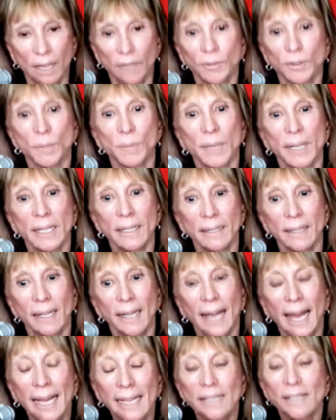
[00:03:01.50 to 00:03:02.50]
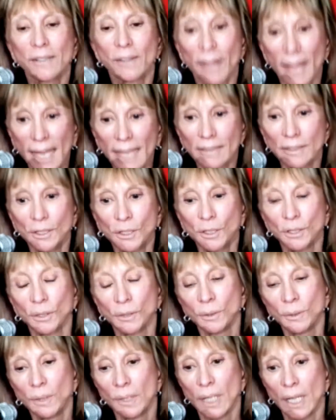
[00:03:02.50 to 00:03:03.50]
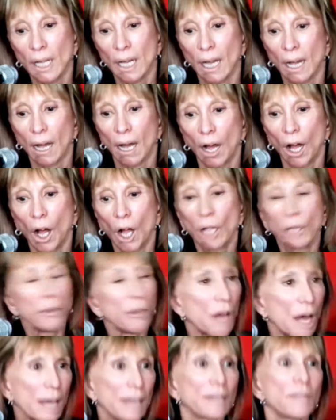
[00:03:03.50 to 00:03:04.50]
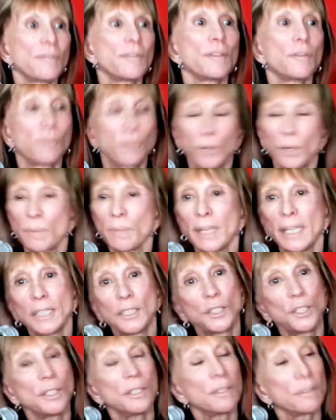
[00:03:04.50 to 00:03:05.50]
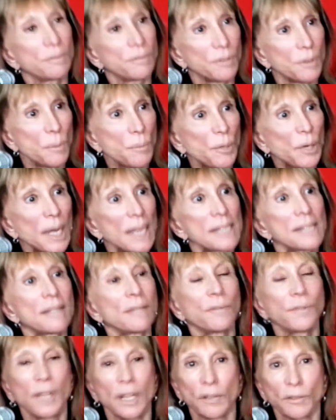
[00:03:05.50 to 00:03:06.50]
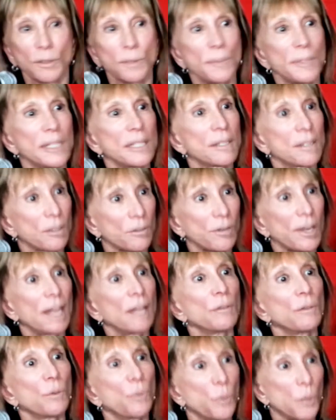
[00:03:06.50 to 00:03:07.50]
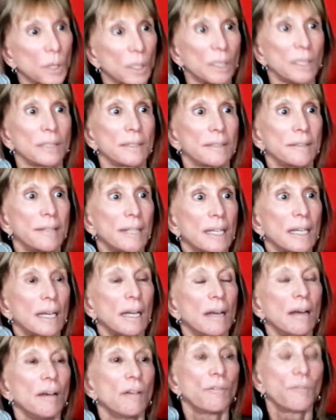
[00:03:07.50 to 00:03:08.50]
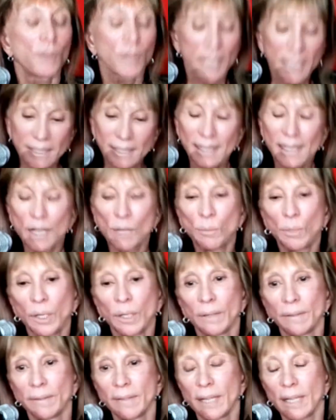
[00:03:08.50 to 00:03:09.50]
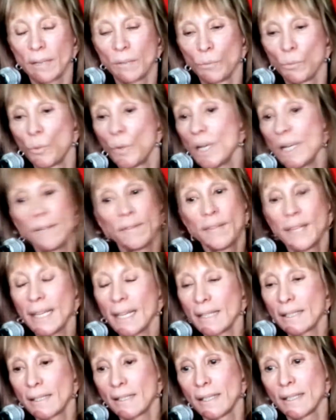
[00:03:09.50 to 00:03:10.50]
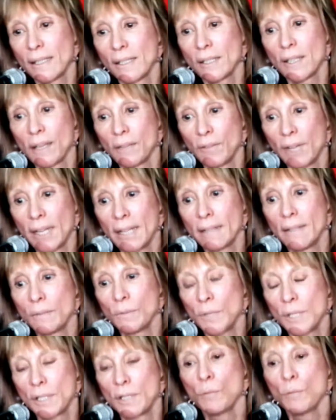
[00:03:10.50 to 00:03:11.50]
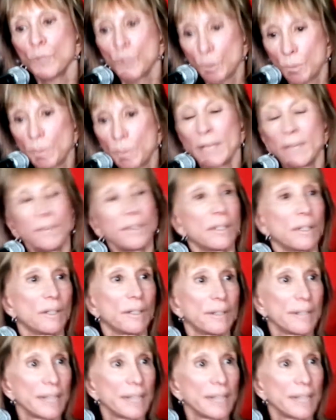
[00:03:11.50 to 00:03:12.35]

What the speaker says: government has led to a lot of the formation of repressive governments around the world. For example, one of the essays I read that was the most pivotal,